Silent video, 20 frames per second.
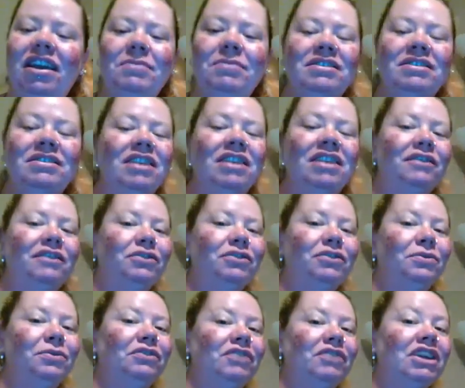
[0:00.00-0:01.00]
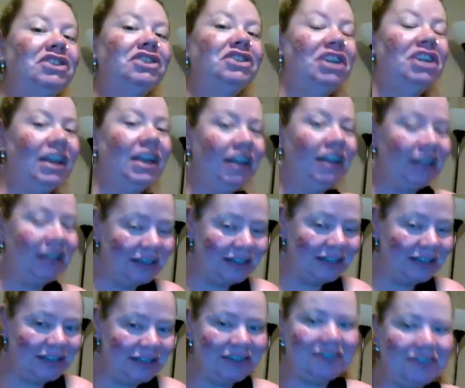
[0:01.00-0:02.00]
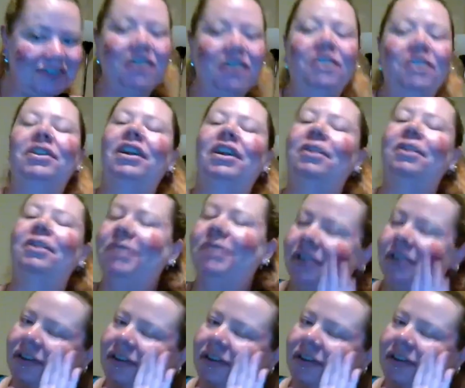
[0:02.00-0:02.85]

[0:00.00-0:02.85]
instead of doing Ragin' Inc. So that'll be a little